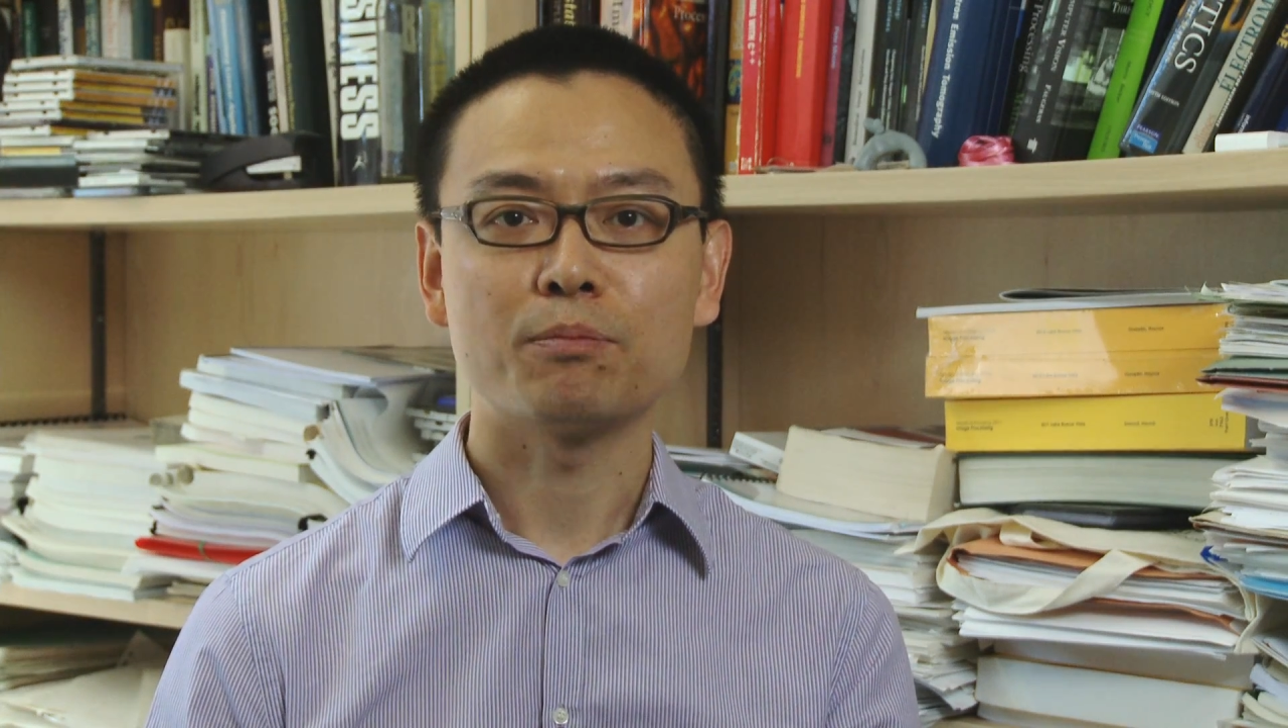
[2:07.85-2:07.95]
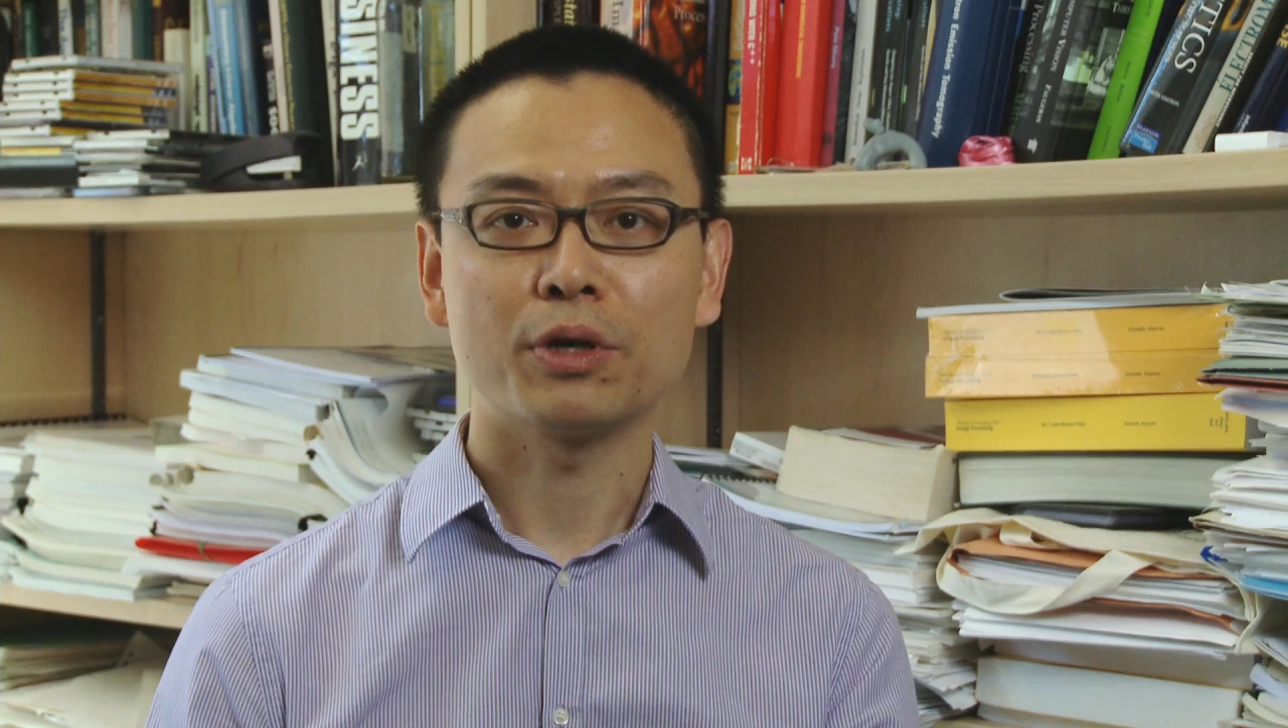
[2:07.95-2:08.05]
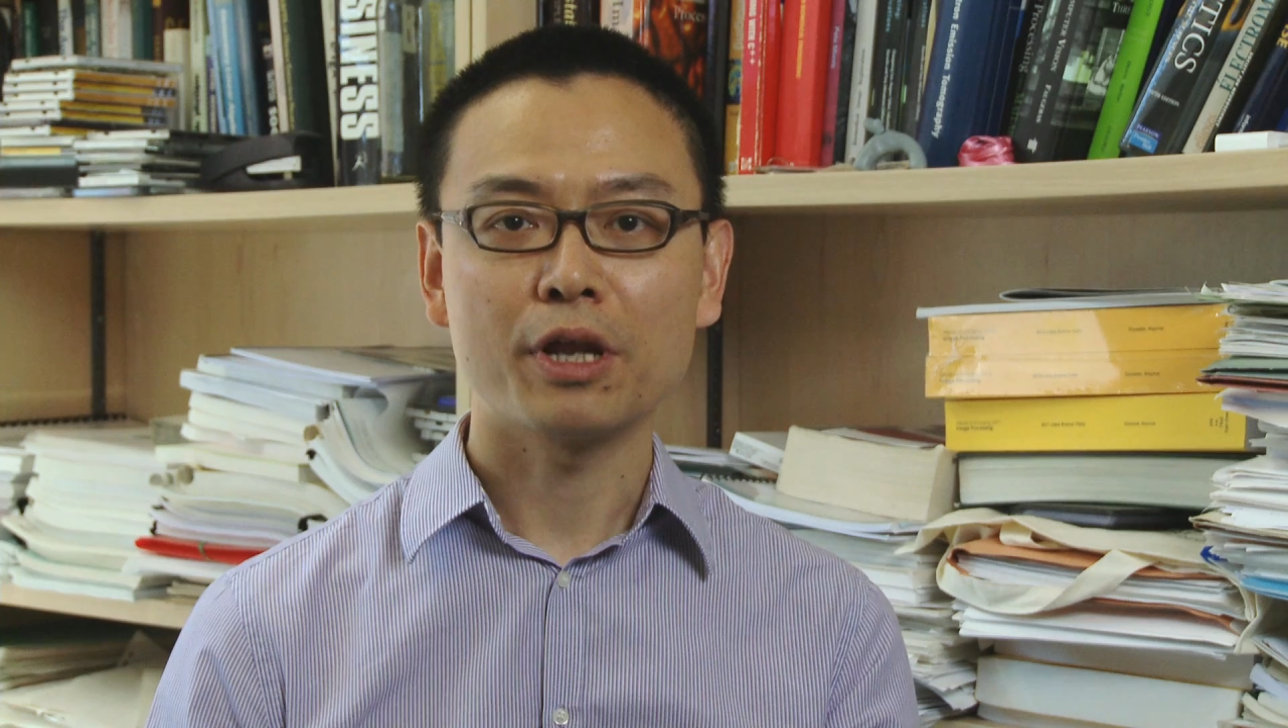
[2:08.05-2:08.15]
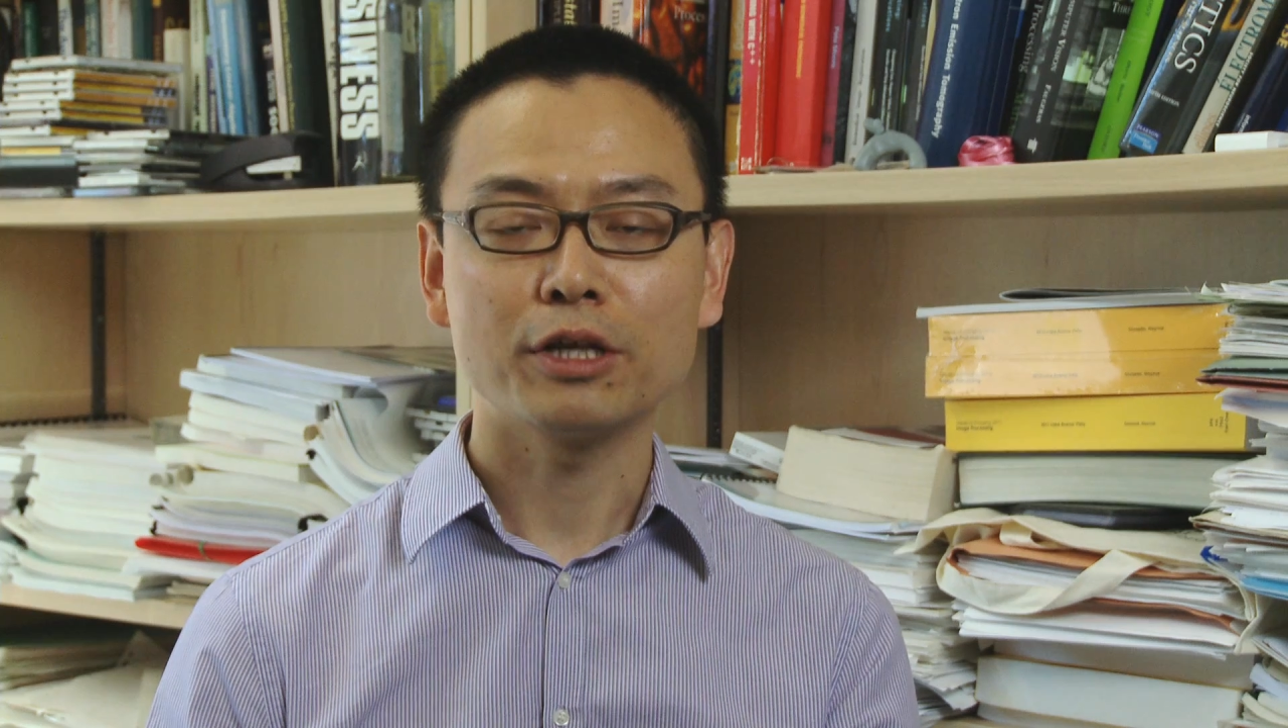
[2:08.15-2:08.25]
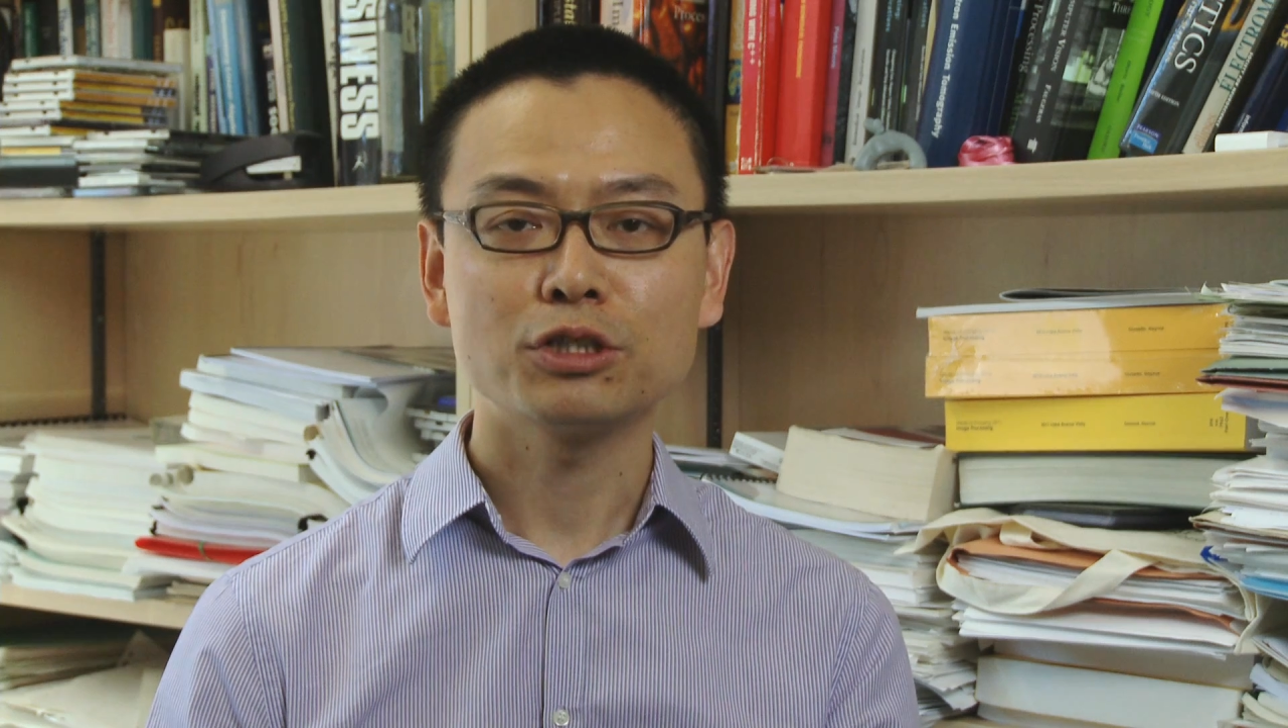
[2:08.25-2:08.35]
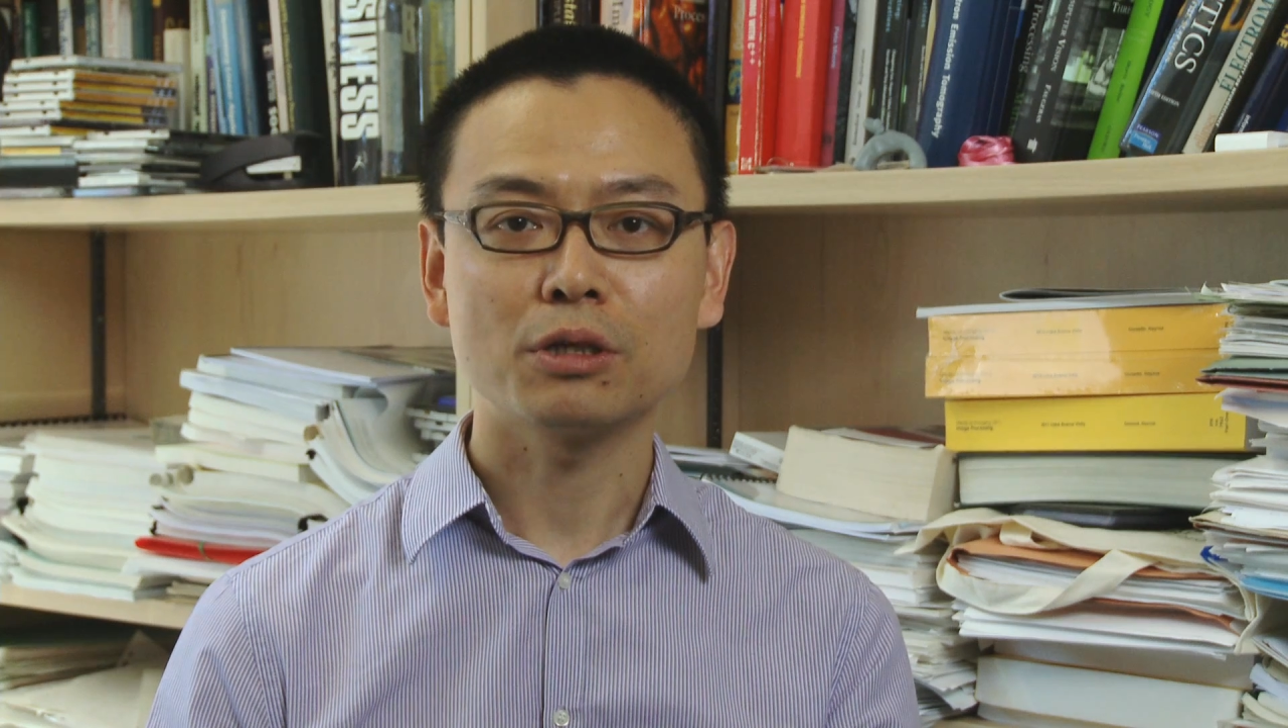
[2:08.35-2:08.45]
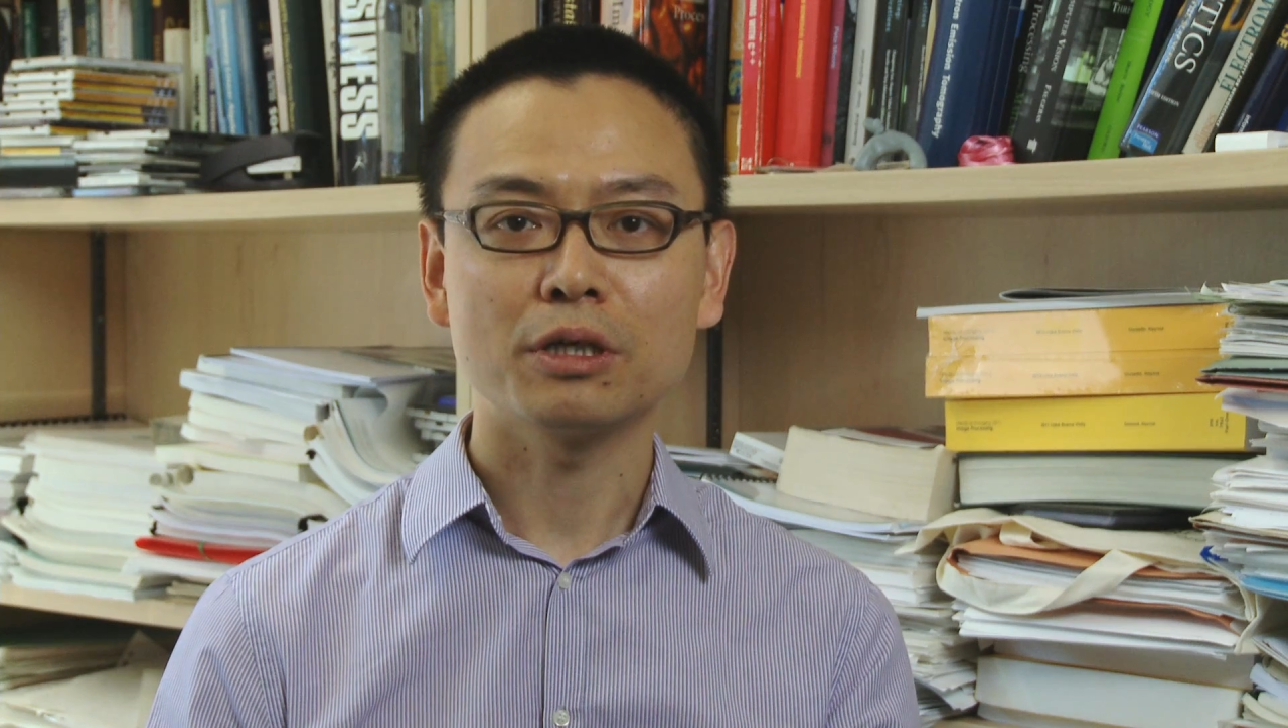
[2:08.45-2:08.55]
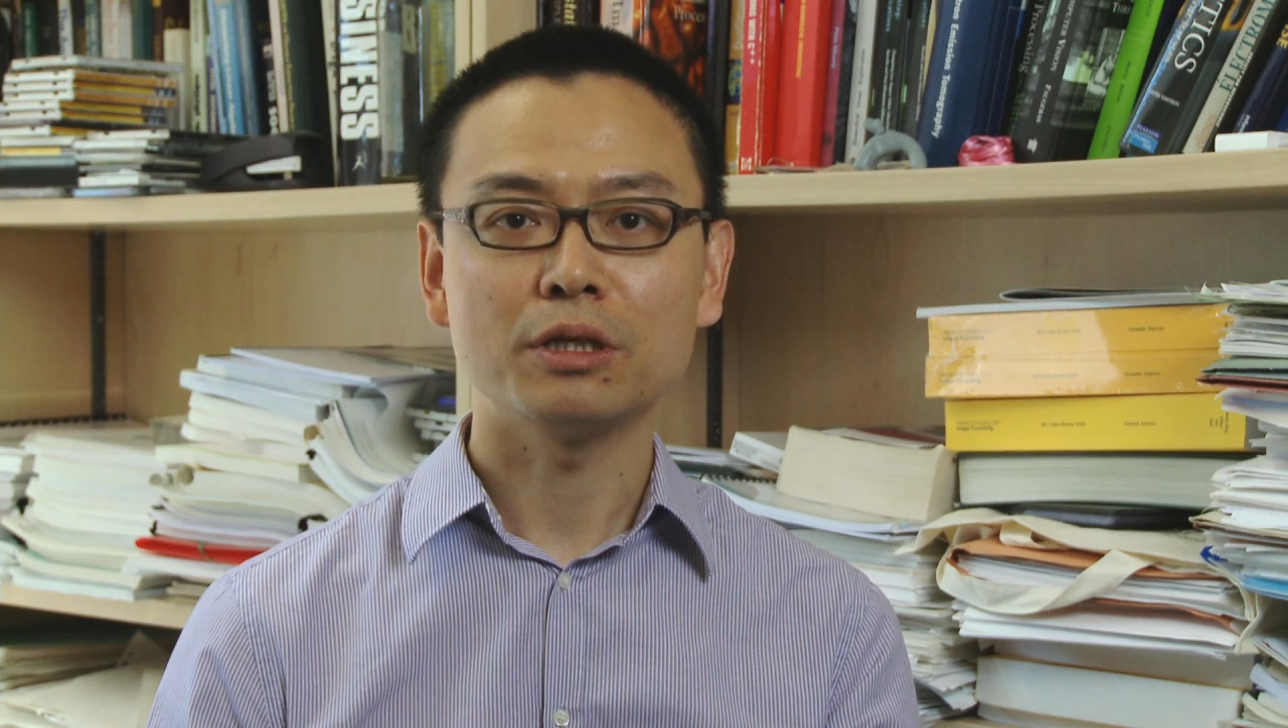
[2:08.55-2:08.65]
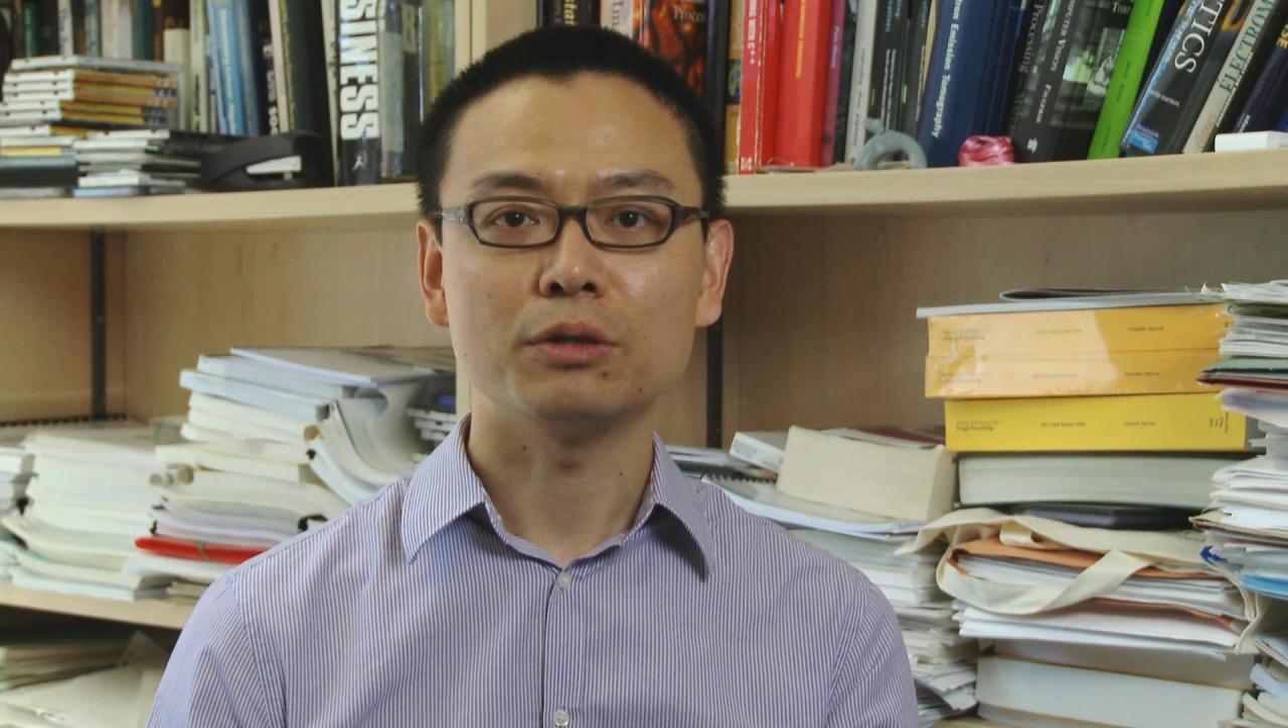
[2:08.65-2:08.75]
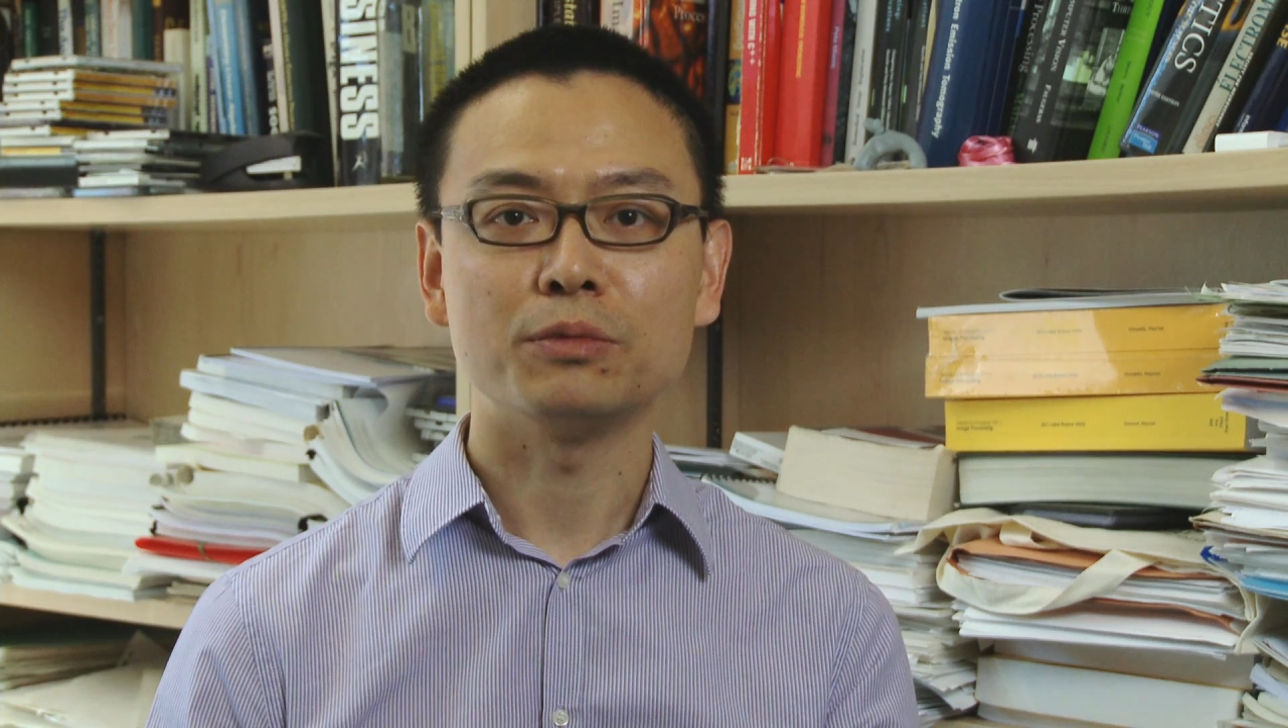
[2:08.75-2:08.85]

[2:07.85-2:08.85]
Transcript: potentially